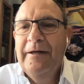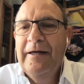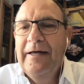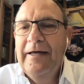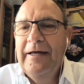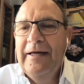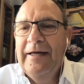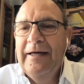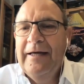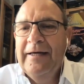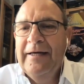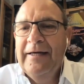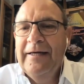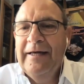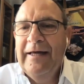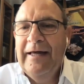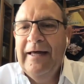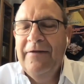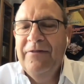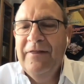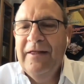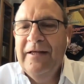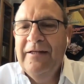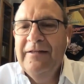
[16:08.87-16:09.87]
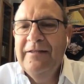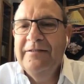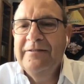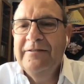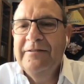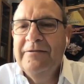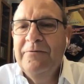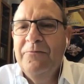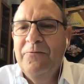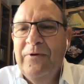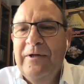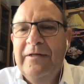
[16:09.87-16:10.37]
I think
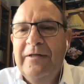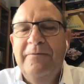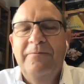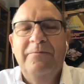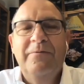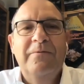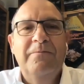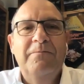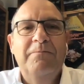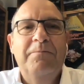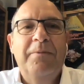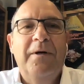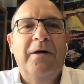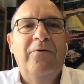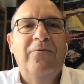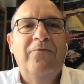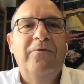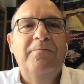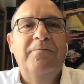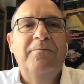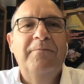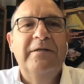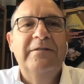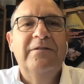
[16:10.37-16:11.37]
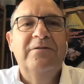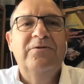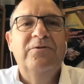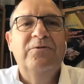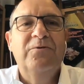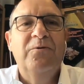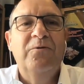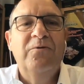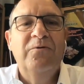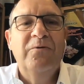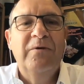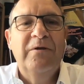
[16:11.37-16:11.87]
that's a really powerful message
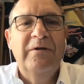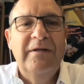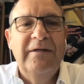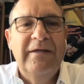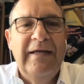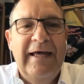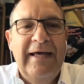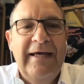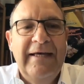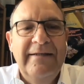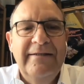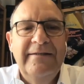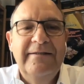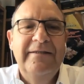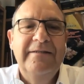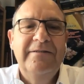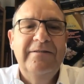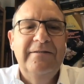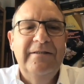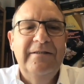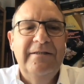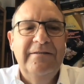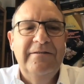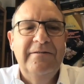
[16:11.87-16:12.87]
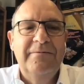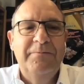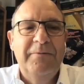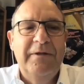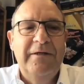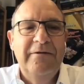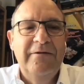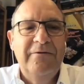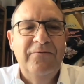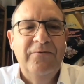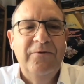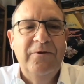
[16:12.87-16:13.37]
to end this
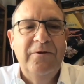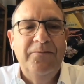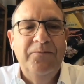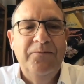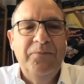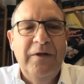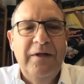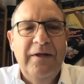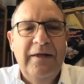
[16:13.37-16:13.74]
interview.